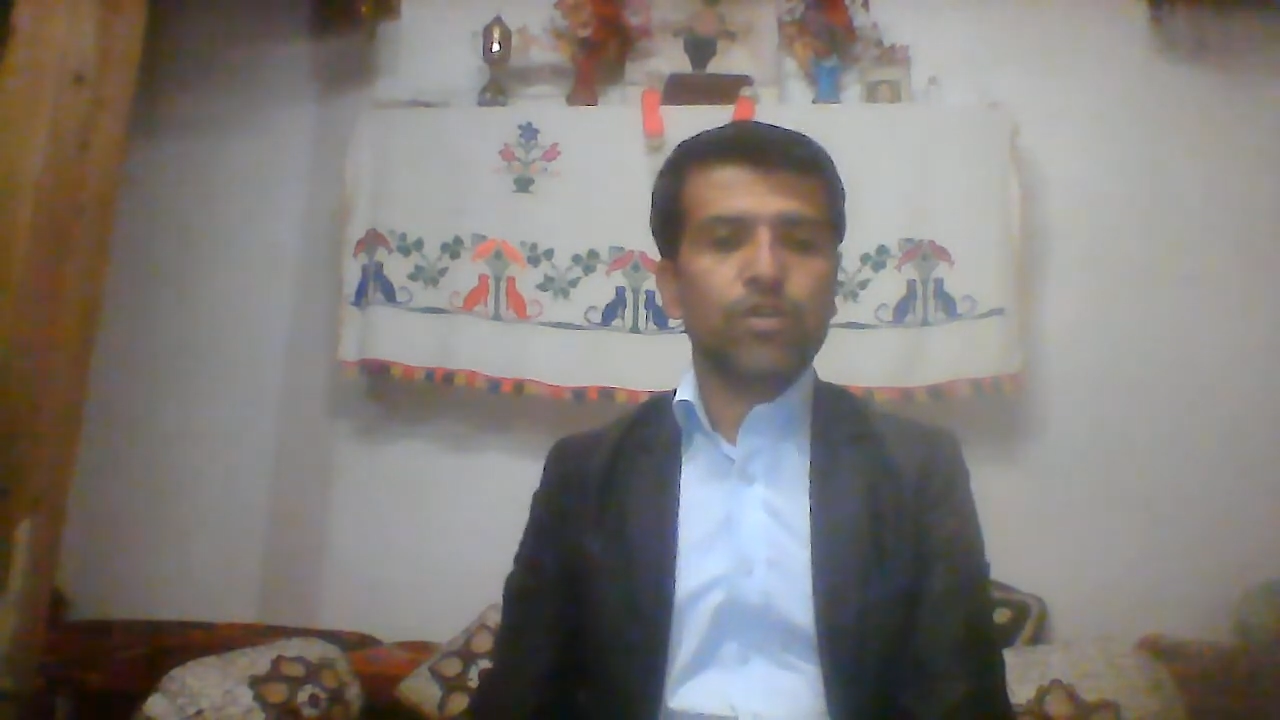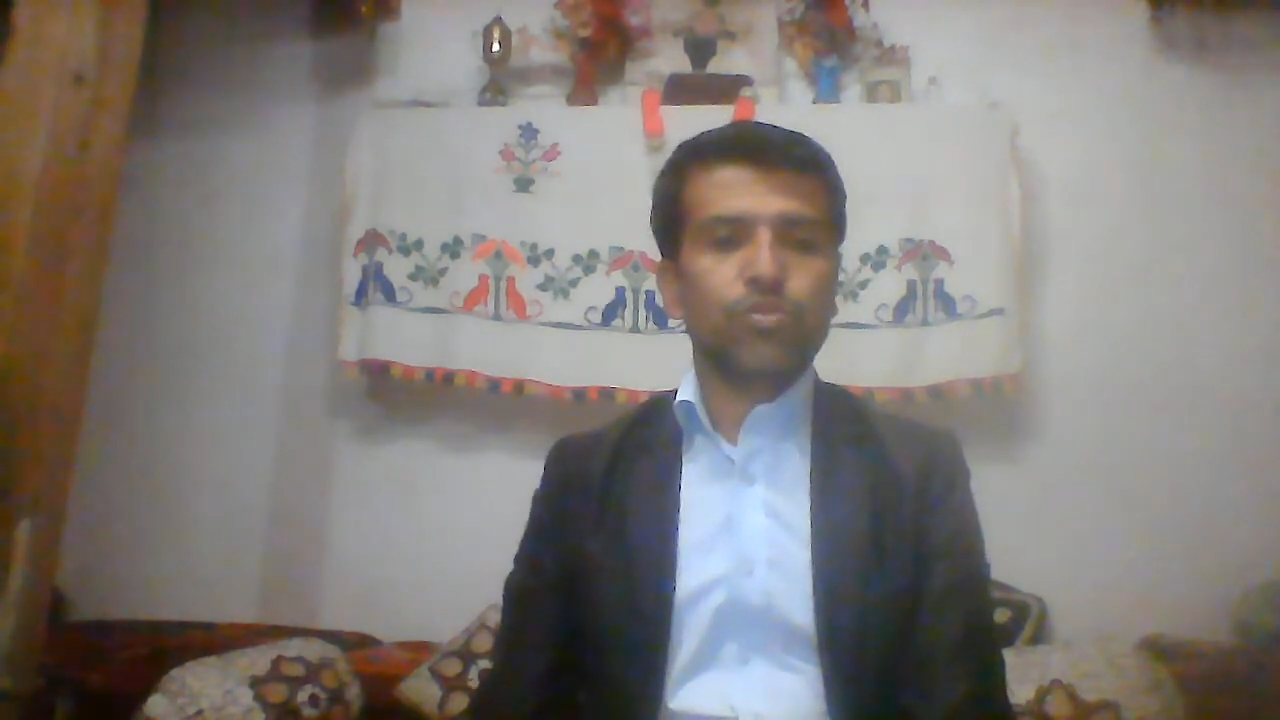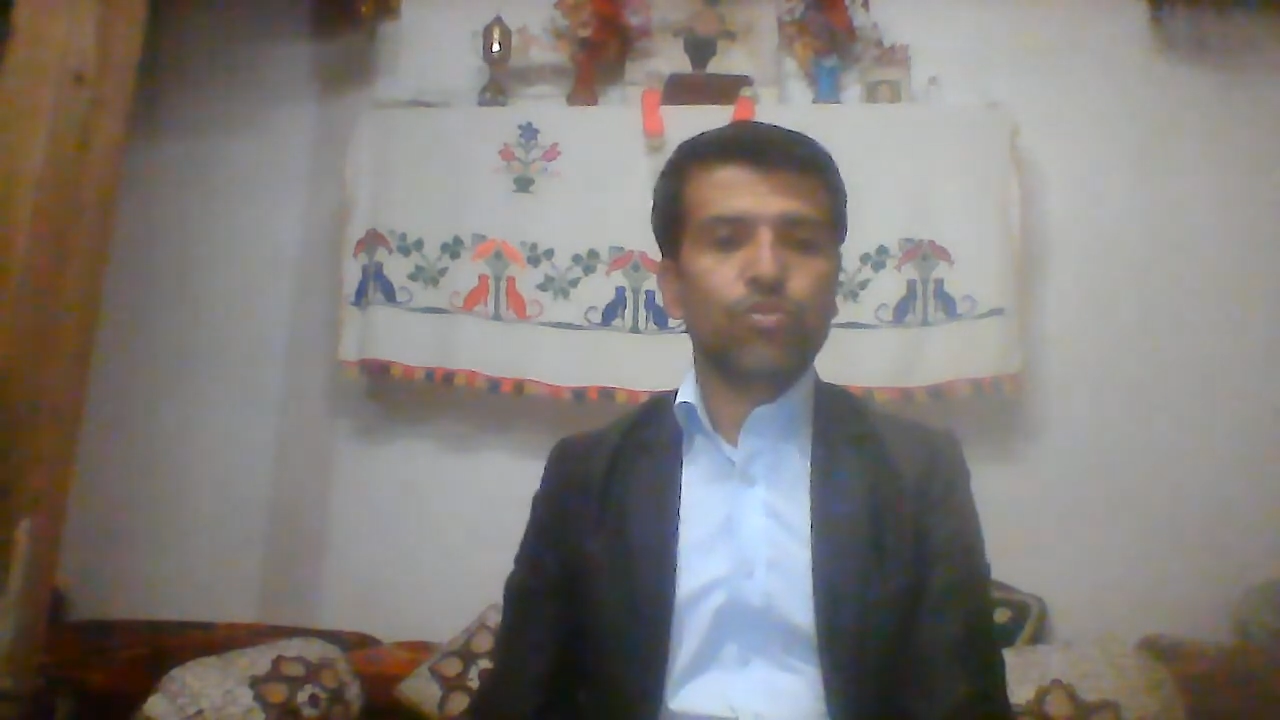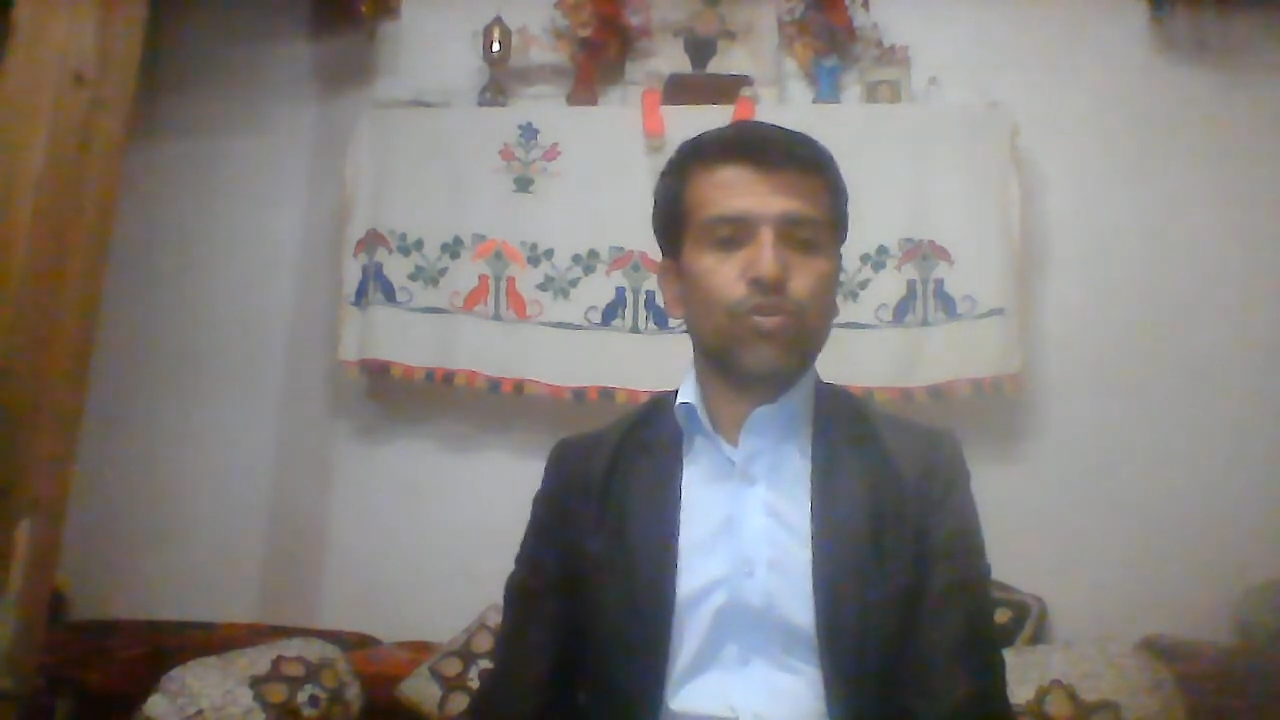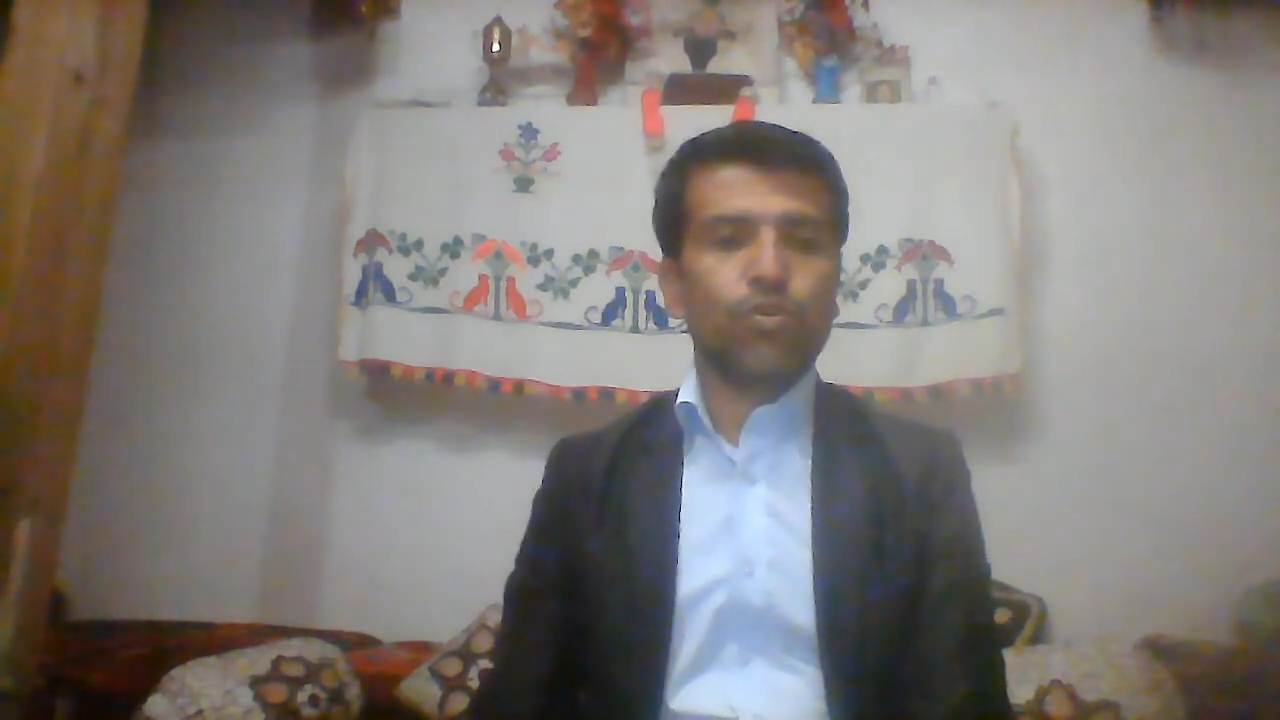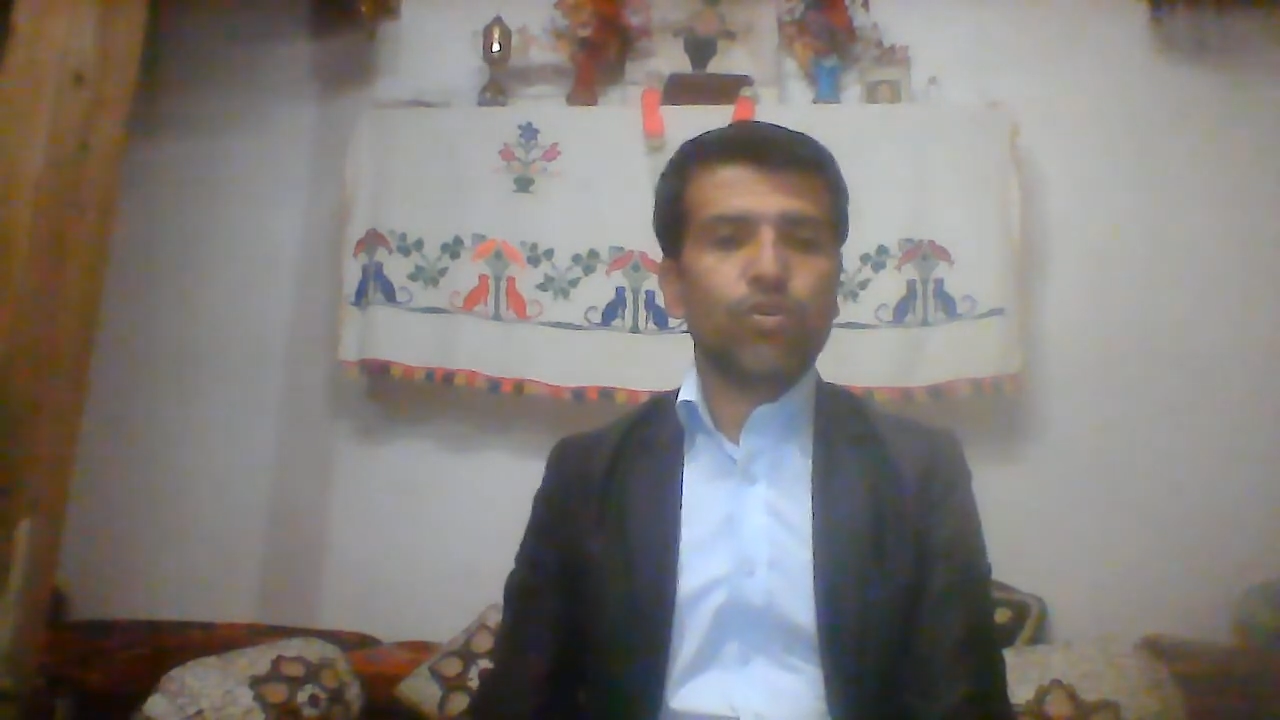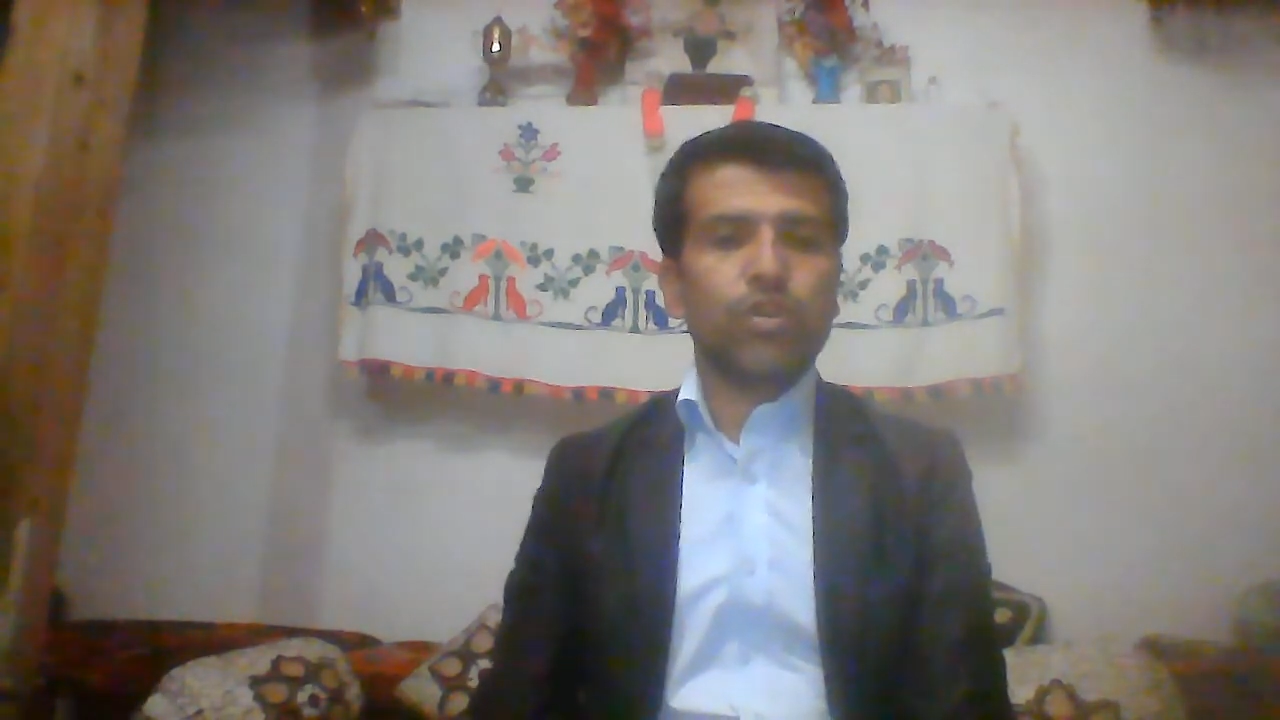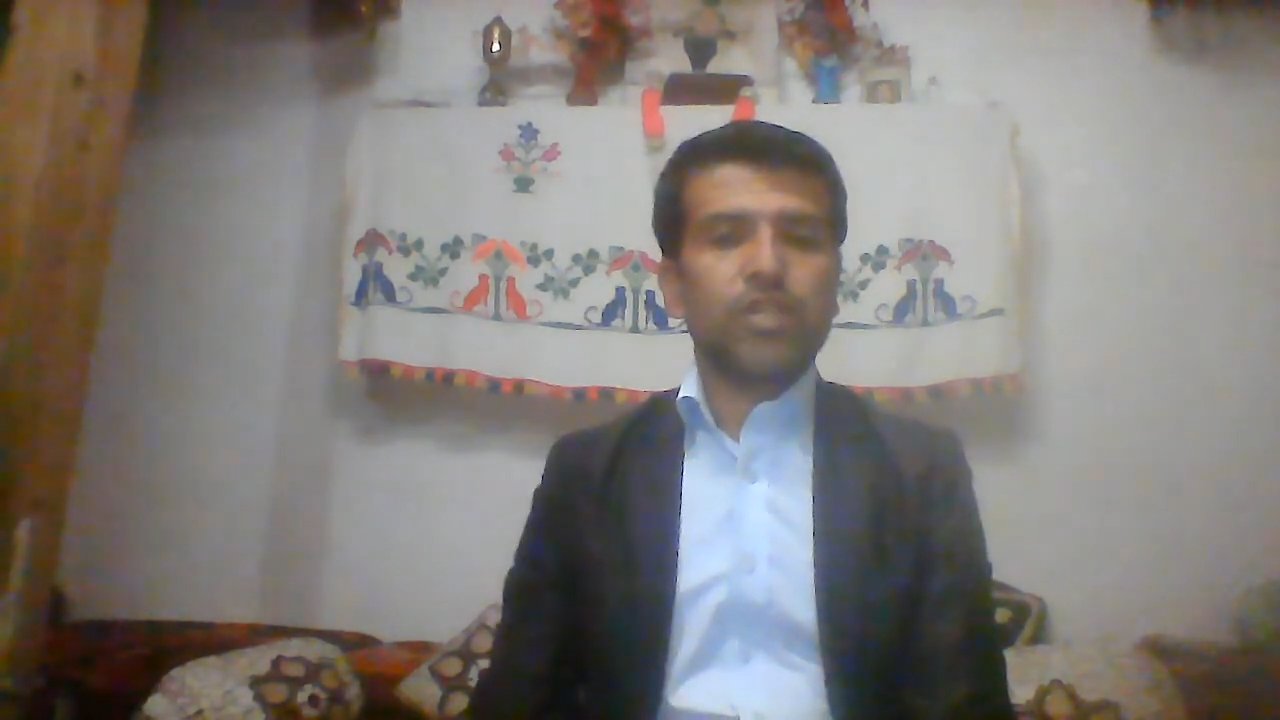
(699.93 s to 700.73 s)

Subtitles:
So,